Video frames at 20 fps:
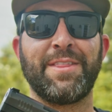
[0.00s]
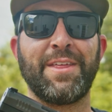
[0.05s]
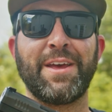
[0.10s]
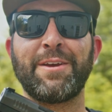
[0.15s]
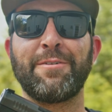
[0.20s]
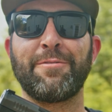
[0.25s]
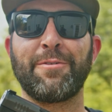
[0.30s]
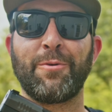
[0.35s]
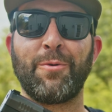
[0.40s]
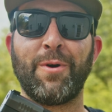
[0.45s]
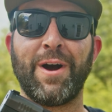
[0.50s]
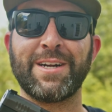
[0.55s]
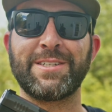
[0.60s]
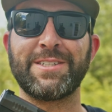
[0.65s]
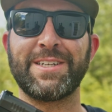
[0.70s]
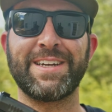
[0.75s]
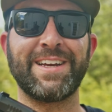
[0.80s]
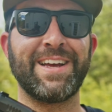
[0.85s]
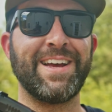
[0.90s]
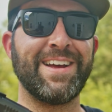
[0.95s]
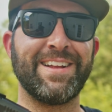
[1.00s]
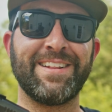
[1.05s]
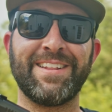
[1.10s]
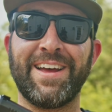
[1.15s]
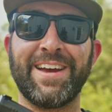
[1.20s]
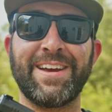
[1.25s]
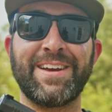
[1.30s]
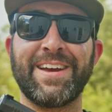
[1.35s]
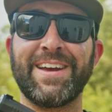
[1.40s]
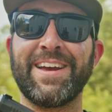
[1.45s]
thank you for watching.
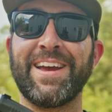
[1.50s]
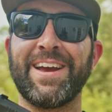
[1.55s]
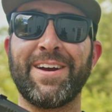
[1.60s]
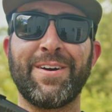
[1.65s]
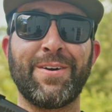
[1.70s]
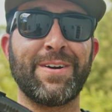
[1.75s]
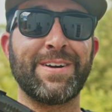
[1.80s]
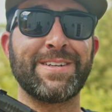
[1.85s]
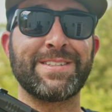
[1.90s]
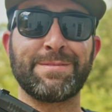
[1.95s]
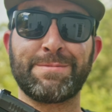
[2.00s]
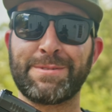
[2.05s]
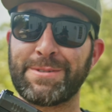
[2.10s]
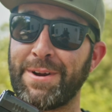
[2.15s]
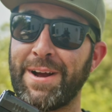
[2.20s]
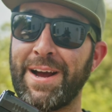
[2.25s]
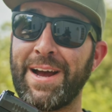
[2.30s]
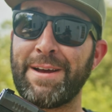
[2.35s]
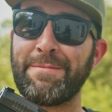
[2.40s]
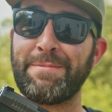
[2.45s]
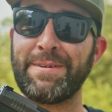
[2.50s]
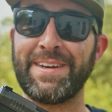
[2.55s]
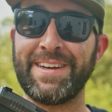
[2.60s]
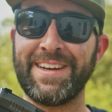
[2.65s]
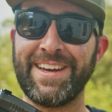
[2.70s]
Like or subscribe.